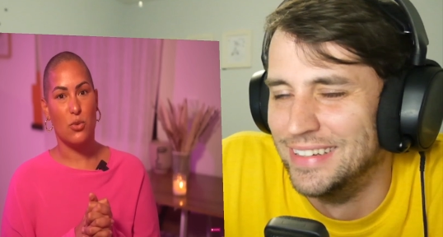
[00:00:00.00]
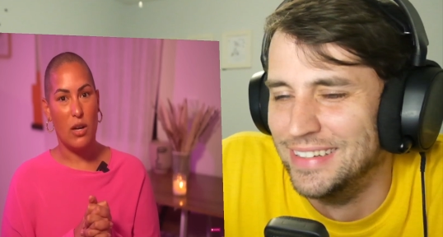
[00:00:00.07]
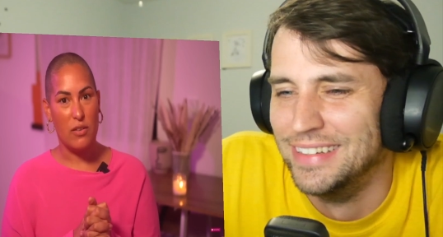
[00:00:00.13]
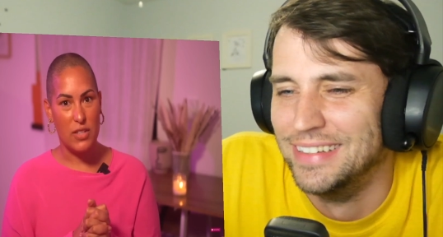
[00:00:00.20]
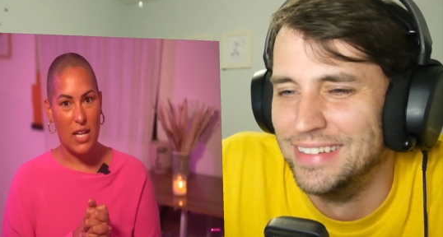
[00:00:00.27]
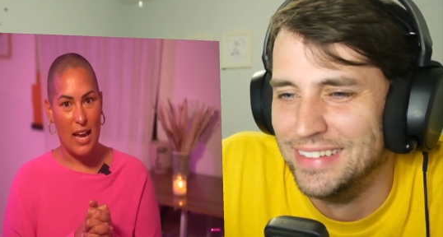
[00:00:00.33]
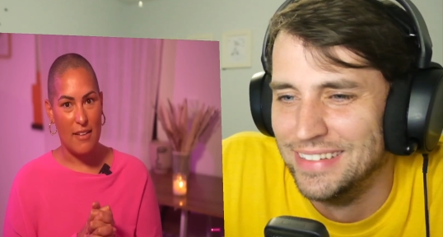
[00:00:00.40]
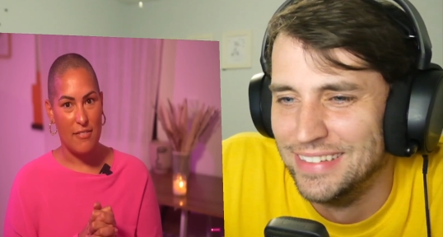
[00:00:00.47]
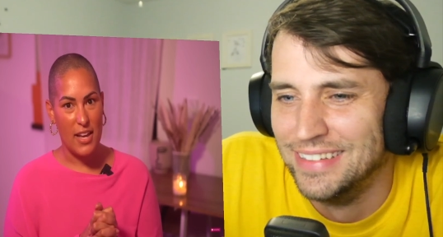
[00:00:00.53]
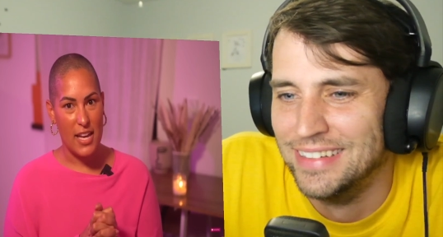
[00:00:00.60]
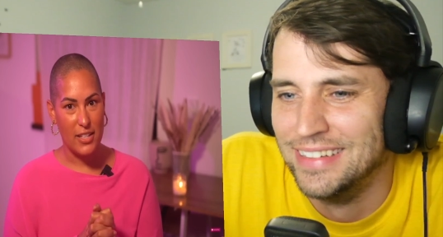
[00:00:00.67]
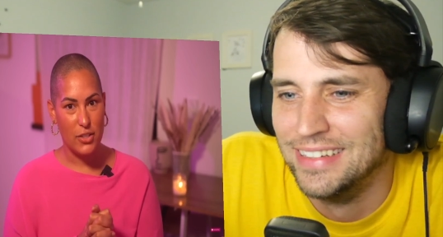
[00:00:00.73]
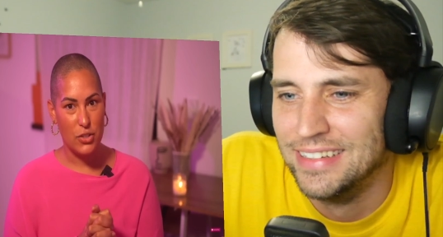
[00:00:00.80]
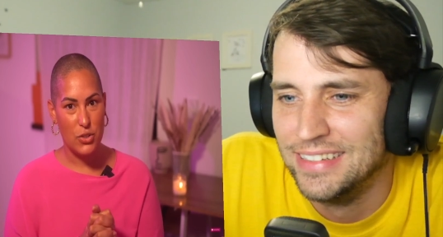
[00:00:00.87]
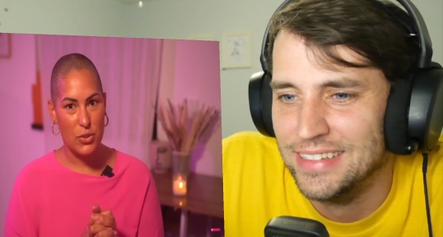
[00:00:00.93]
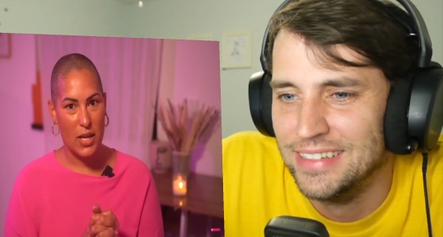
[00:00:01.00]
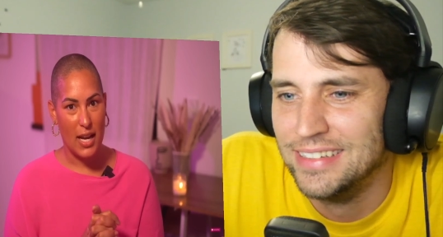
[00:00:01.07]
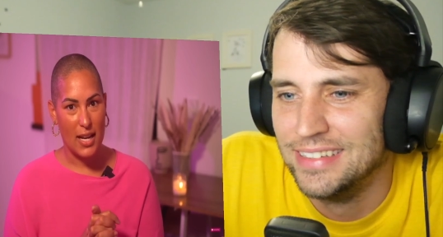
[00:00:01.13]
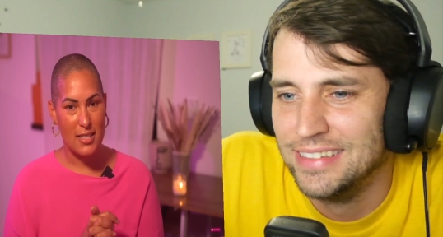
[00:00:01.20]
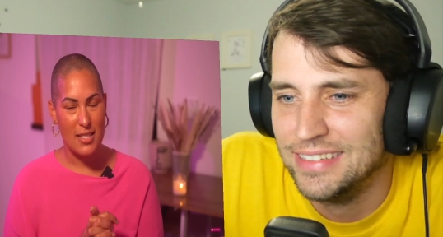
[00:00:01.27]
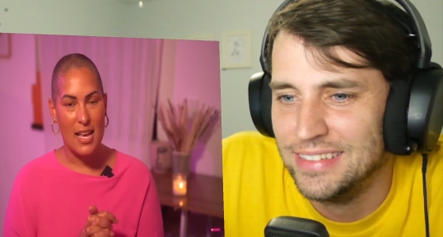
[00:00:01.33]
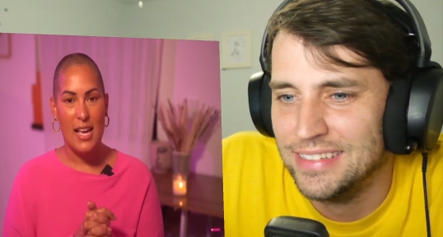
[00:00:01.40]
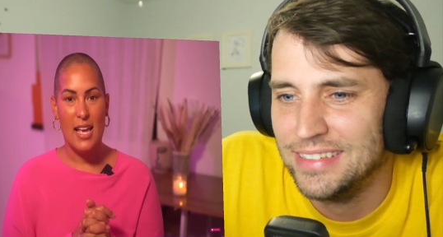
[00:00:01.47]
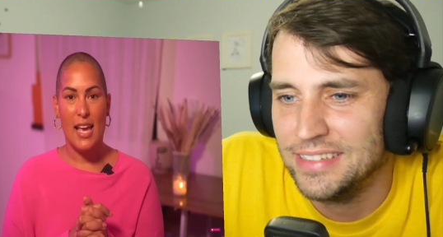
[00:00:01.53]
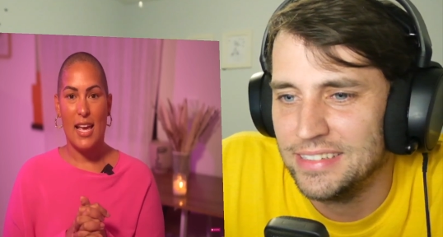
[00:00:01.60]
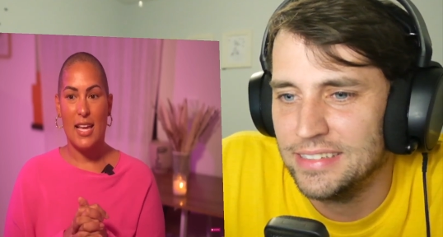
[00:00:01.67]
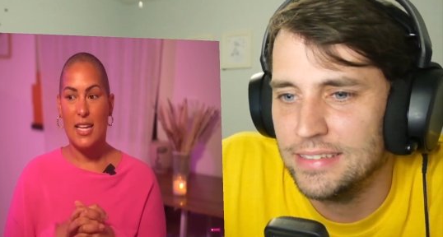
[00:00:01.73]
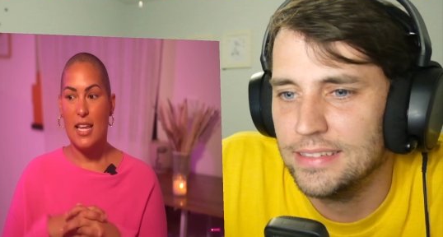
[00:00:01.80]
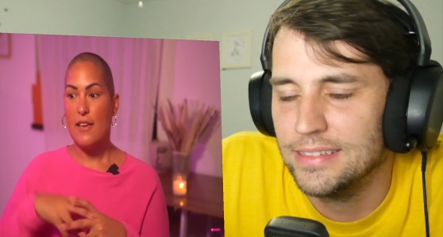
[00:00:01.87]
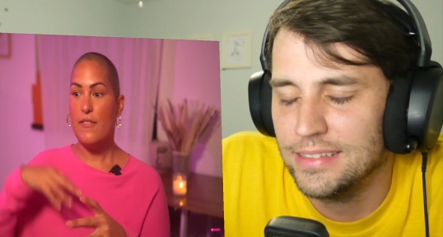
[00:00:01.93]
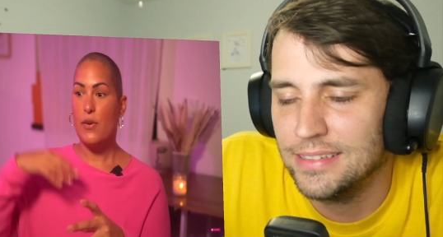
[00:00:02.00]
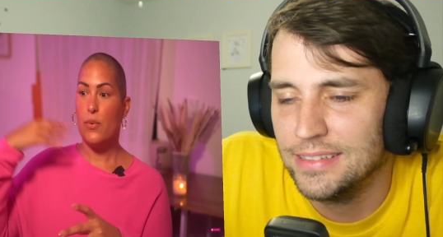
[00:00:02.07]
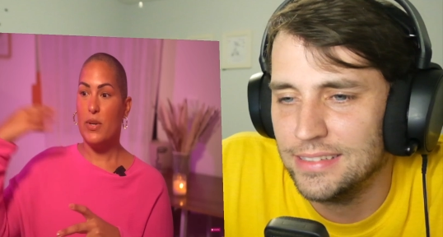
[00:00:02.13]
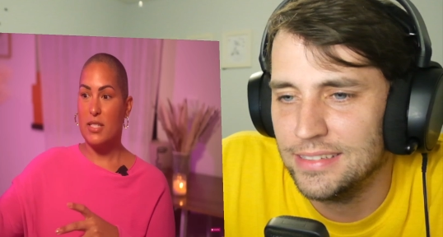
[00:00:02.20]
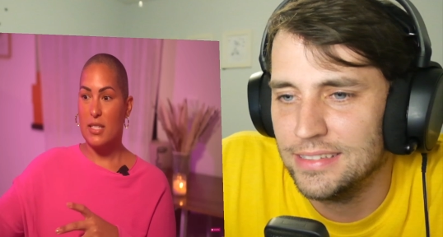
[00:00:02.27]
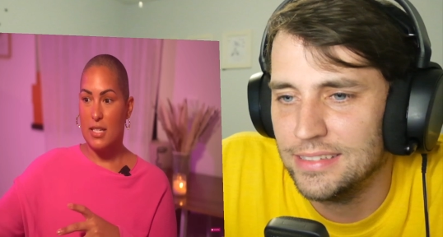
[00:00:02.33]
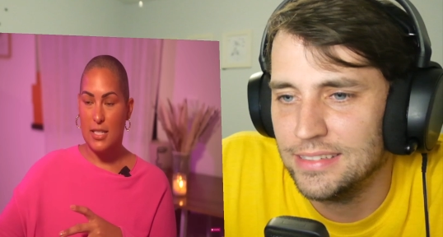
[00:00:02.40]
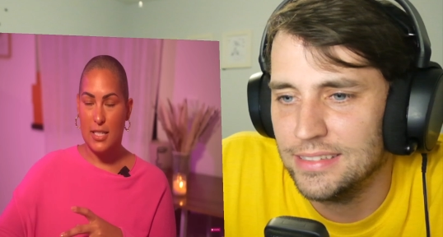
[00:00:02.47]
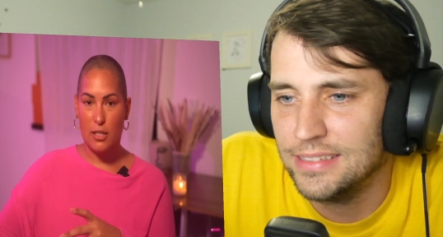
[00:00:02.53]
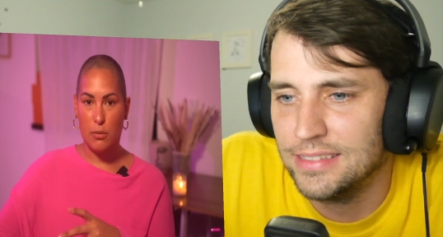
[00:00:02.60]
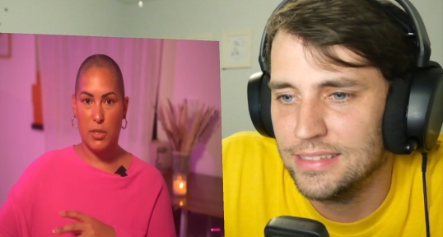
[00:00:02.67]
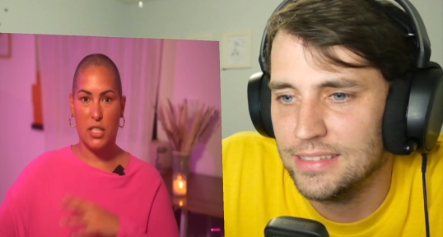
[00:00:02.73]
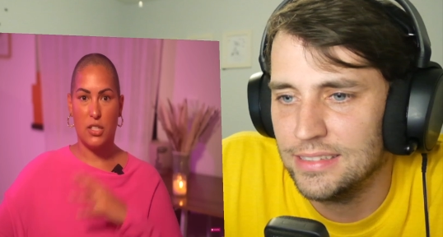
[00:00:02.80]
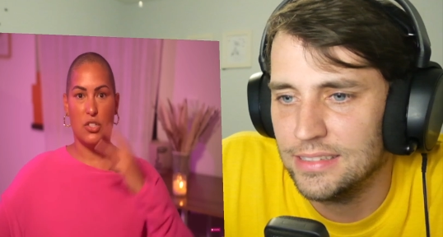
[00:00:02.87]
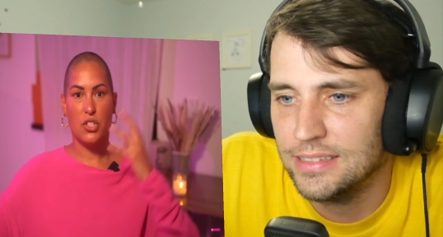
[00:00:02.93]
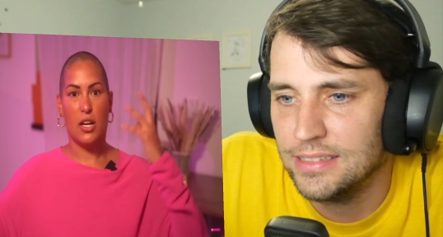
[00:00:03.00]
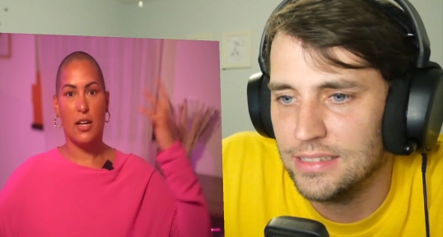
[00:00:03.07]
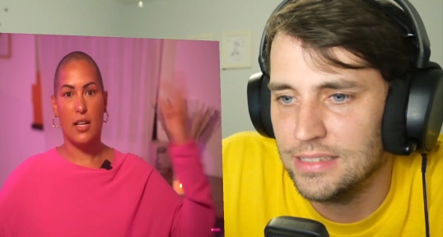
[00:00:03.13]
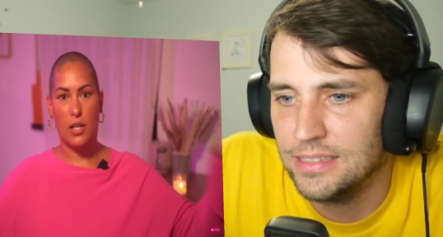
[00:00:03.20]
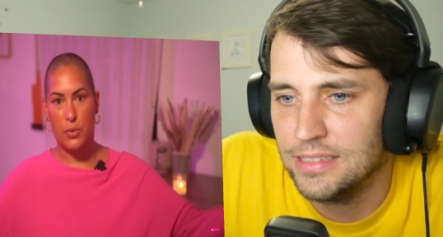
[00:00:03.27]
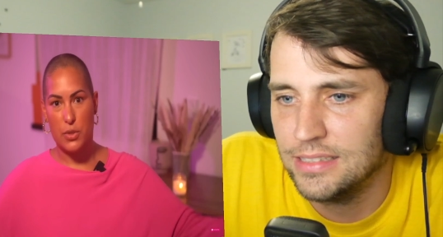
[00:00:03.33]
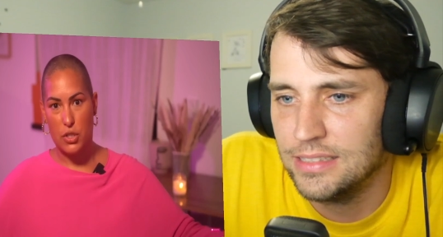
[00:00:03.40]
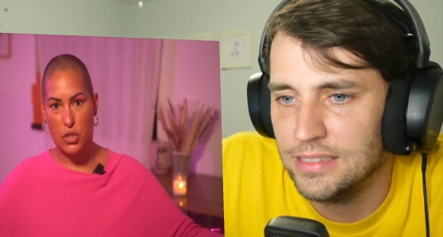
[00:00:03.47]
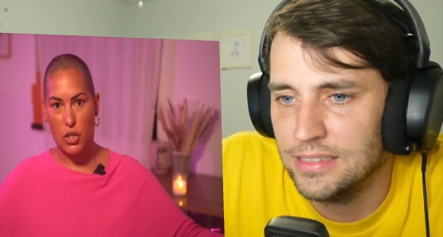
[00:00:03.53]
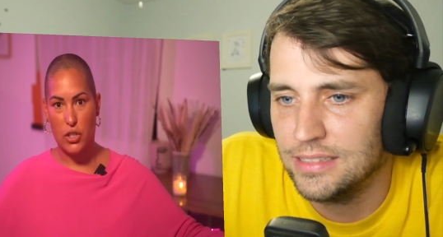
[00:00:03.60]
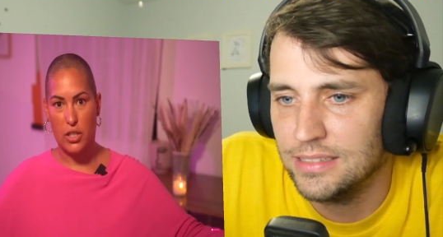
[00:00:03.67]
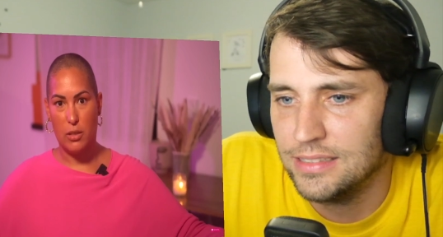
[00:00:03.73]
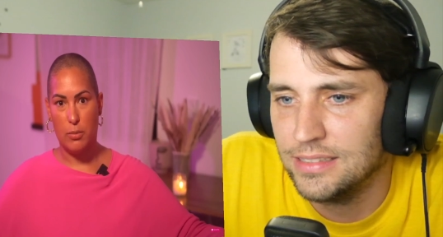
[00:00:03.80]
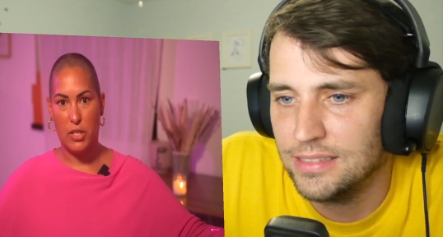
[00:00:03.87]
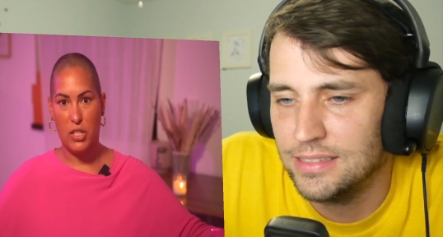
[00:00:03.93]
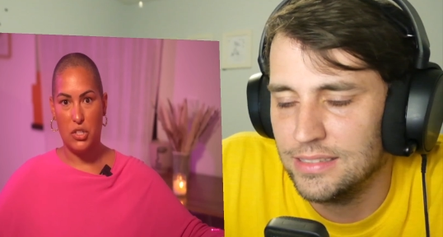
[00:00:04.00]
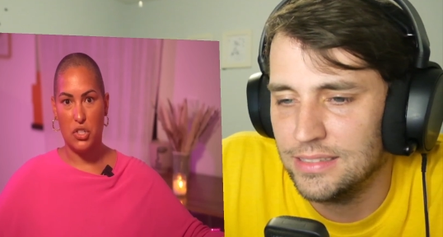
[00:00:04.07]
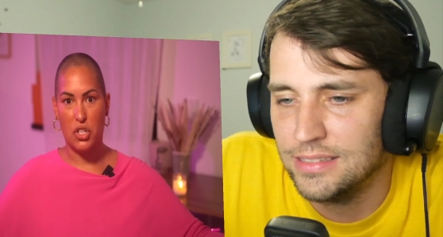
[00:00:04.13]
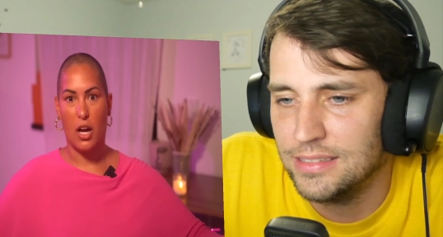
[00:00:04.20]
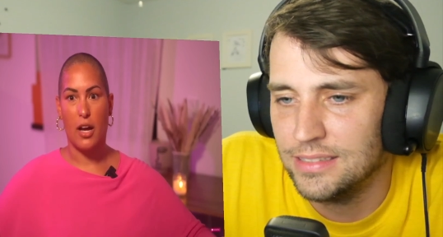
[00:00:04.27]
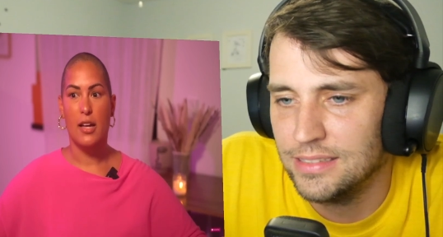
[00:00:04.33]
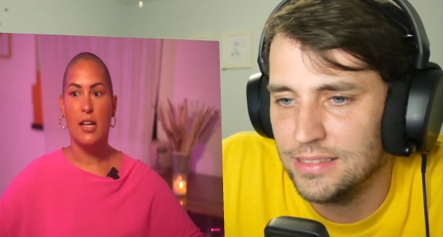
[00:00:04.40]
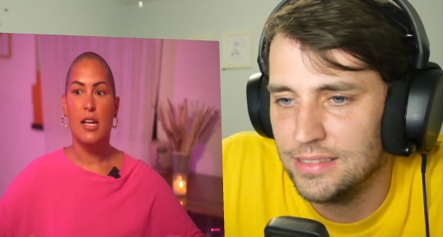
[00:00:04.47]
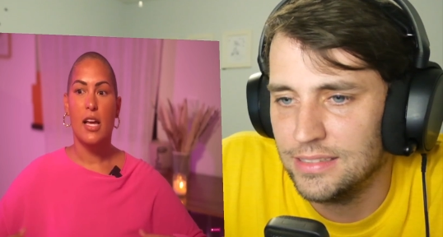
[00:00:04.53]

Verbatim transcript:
Speaker 1: 12 and a half acres, you guys, and if it wasn't a deer being shot, it was a turkey being shot.